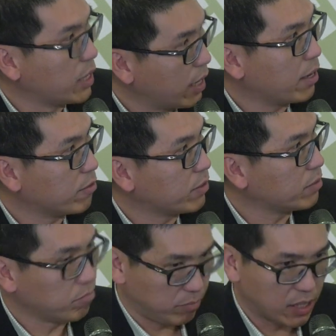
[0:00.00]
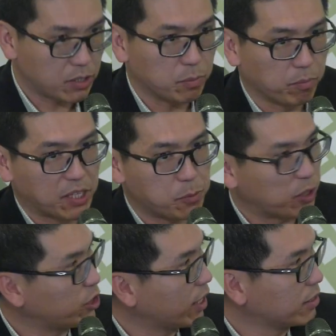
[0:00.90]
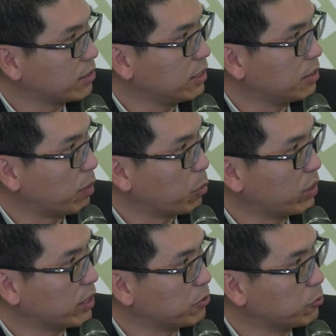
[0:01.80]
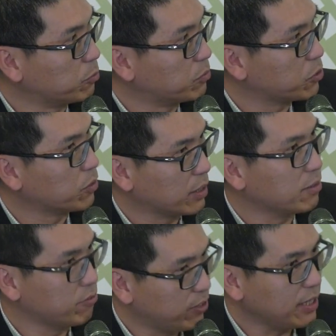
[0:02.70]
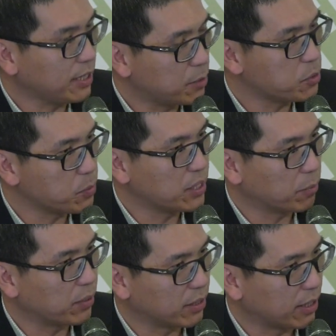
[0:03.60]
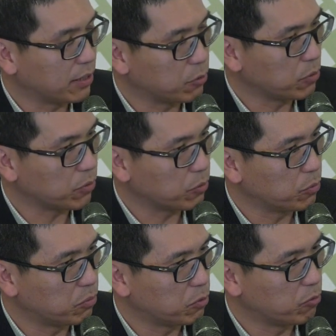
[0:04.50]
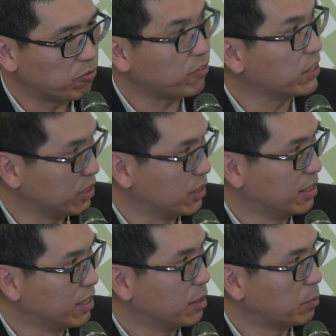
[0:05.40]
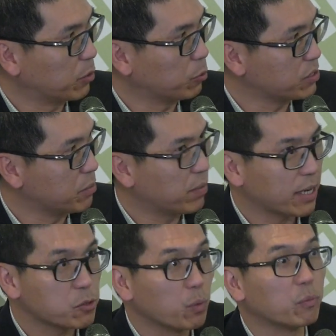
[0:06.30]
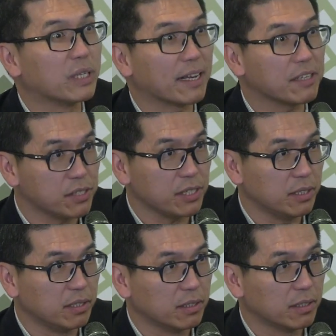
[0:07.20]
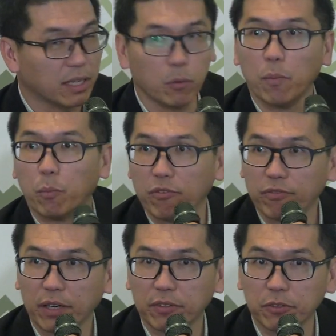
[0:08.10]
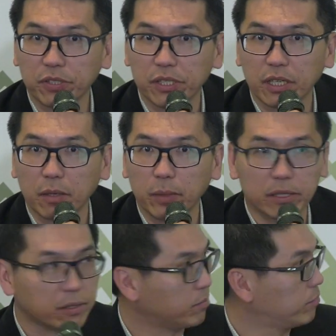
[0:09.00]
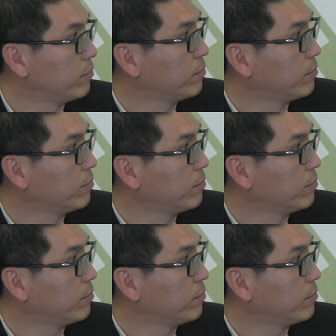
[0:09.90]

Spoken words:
that we have, and that's my speciality in my working group. So it really keeps me up at night to fear about those impacts when we exceed that 1.5 degree C limit.